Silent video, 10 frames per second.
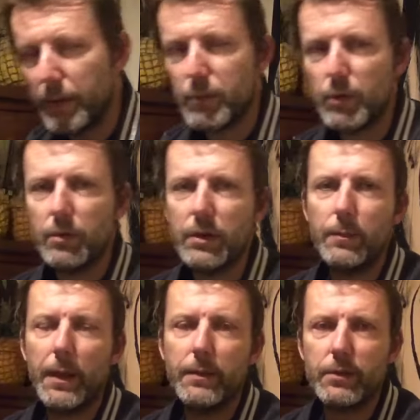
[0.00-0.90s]
I'm talking
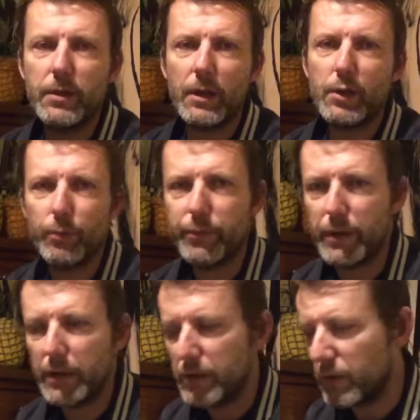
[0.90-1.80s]
about sexual
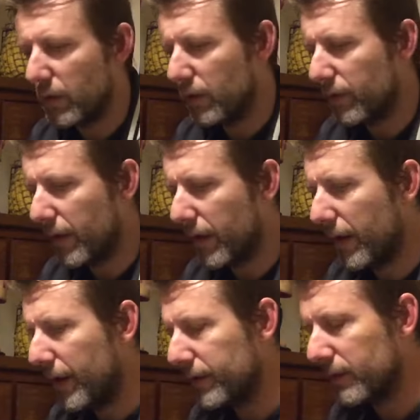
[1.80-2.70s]
things
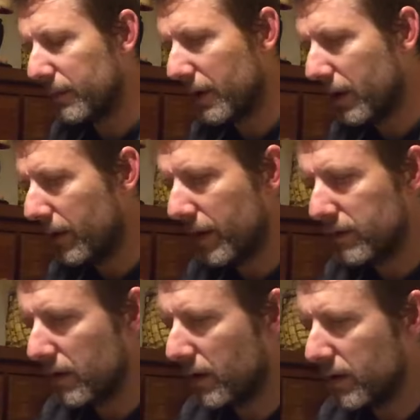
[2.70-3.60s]
or something along
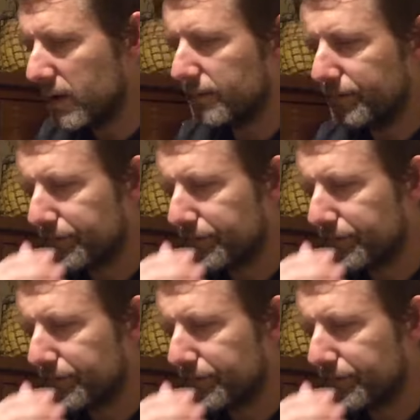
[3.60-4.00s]
those lines.